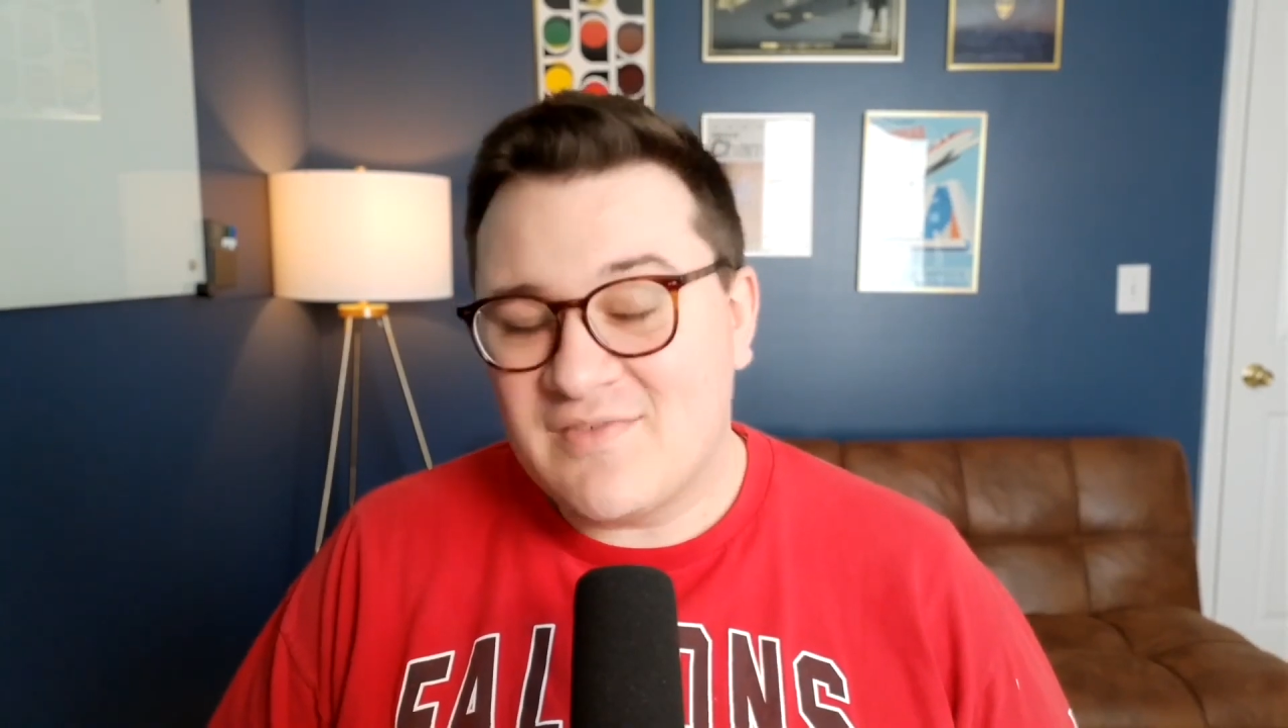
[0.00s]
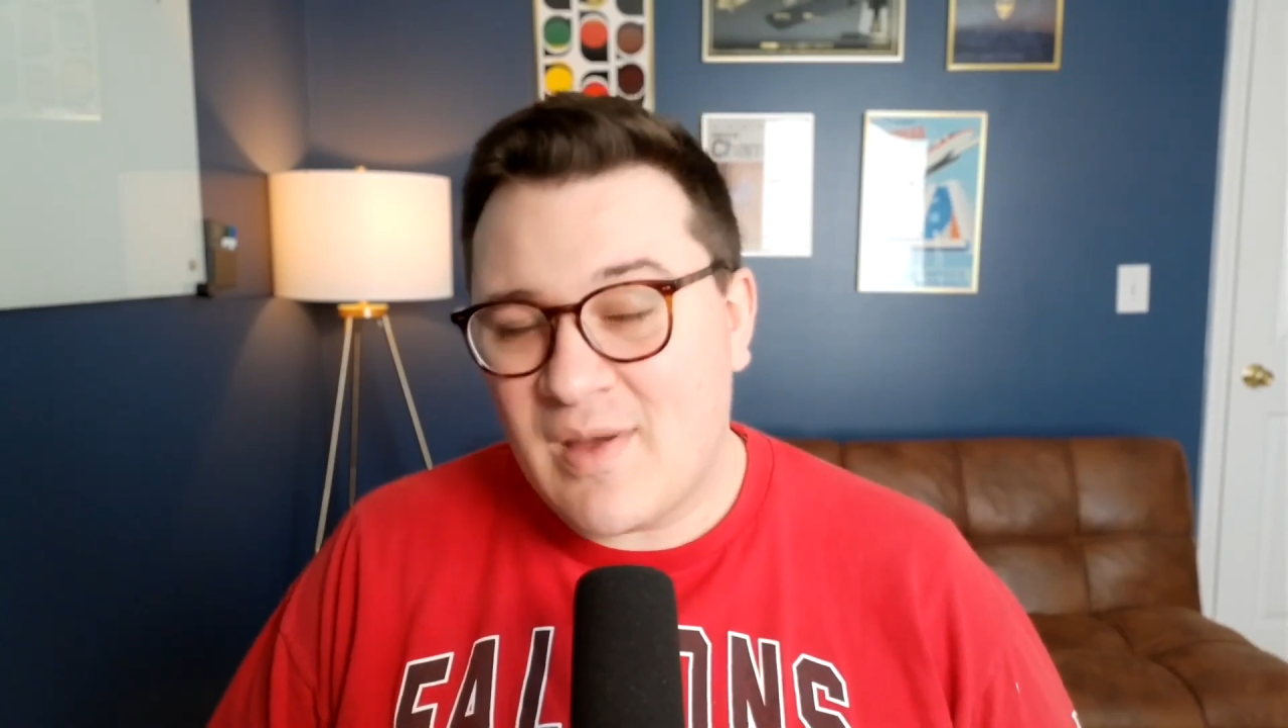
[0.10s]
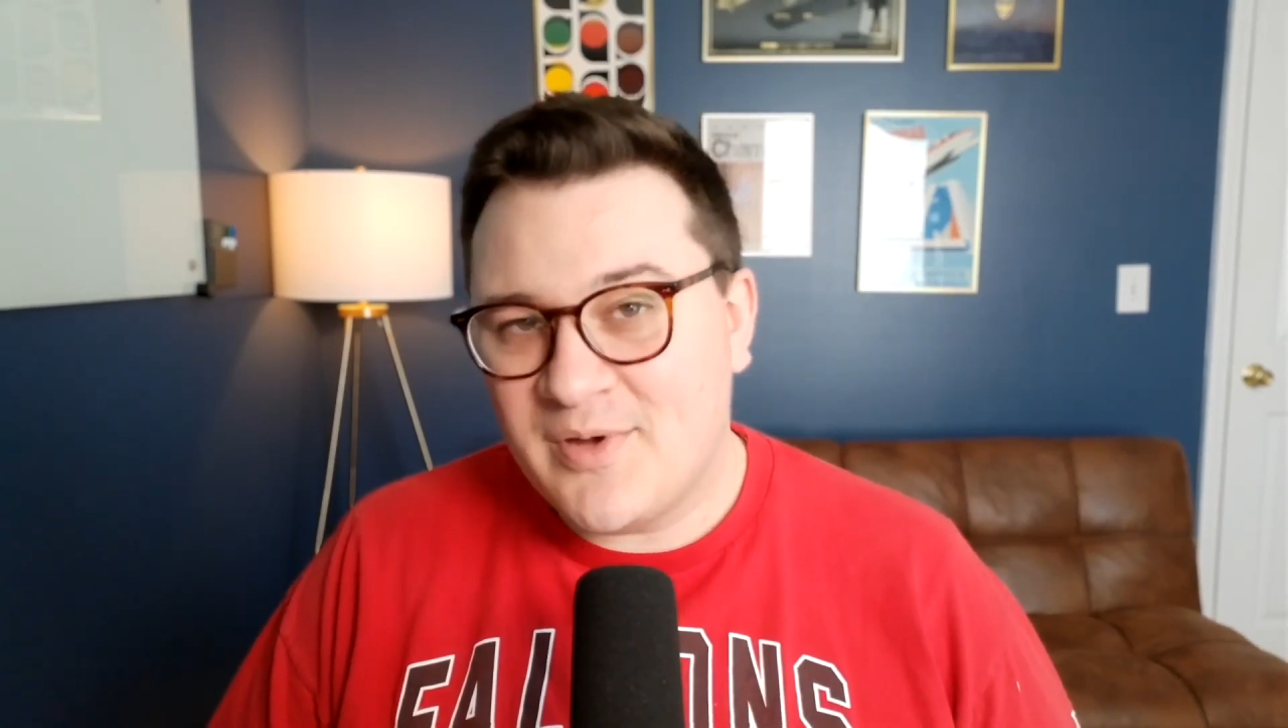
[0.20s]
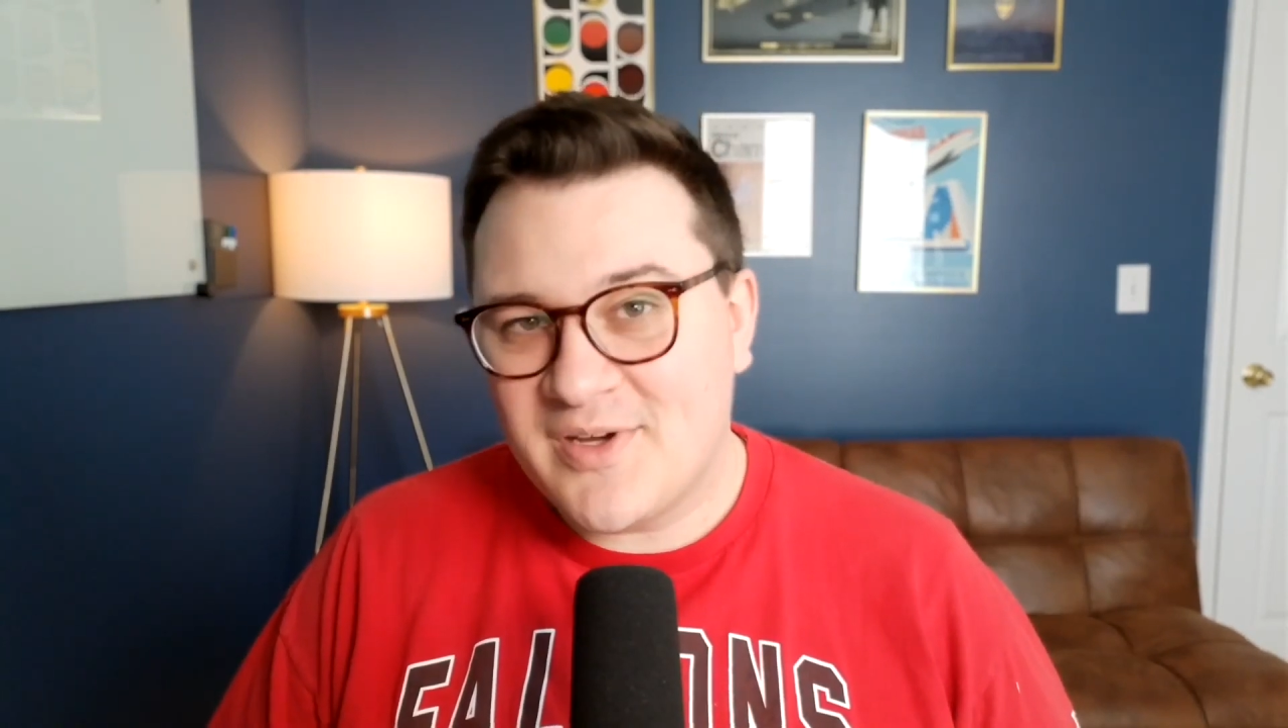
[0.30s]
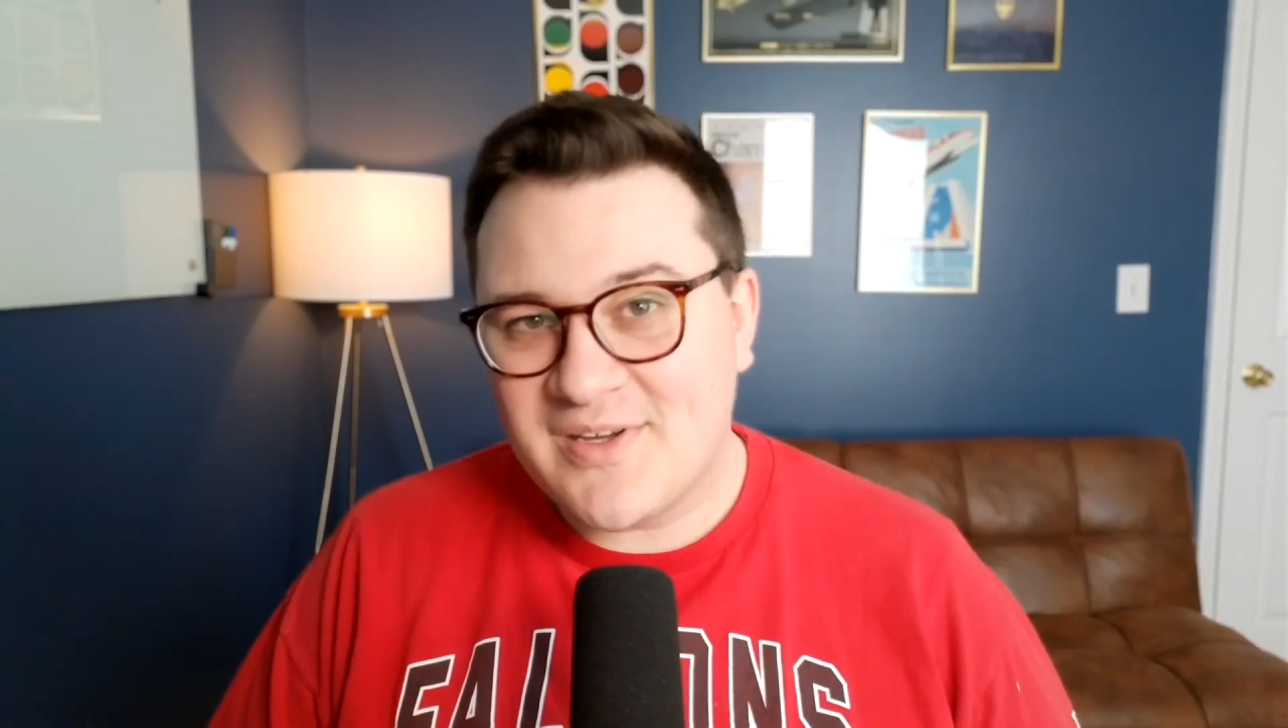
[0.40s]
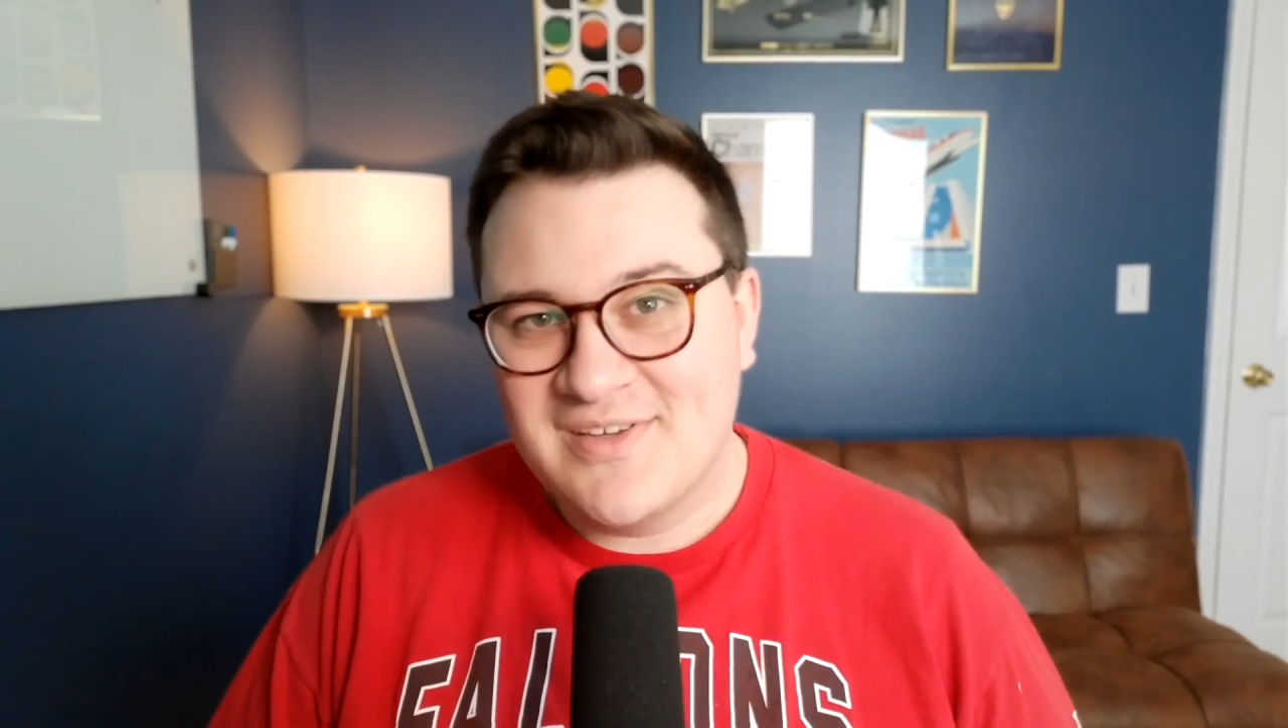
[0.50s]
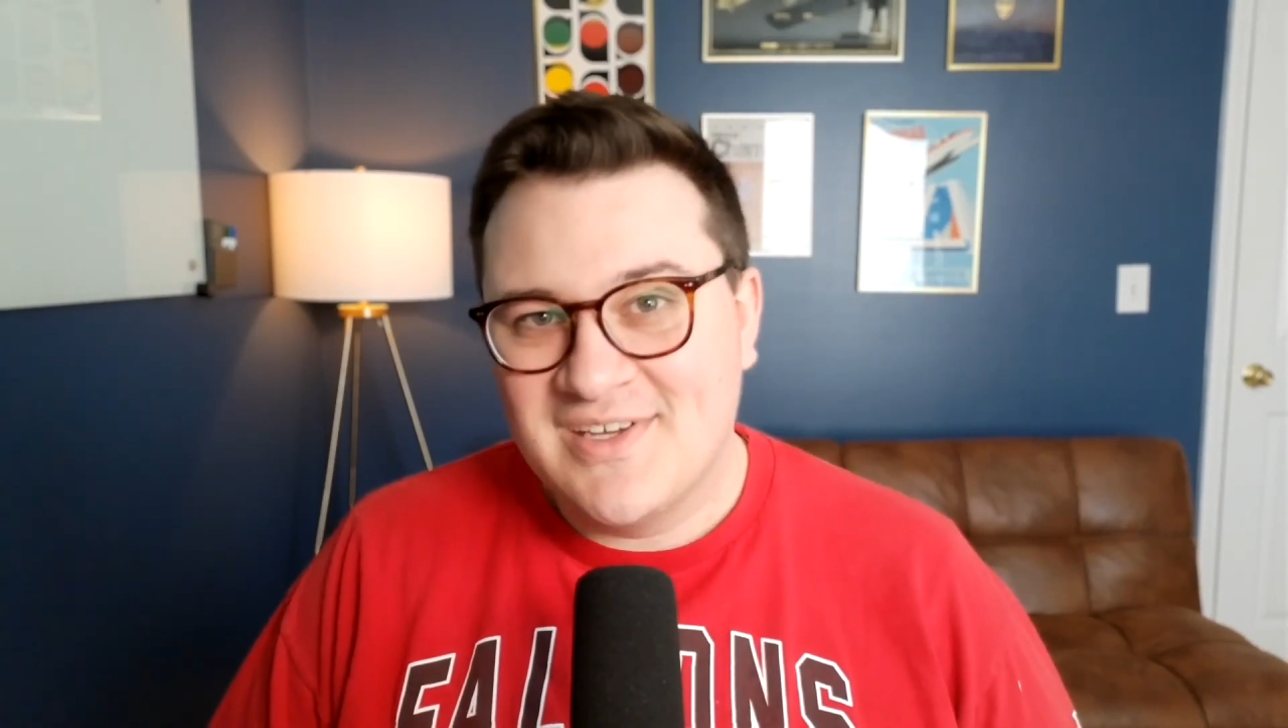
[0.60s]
of my book.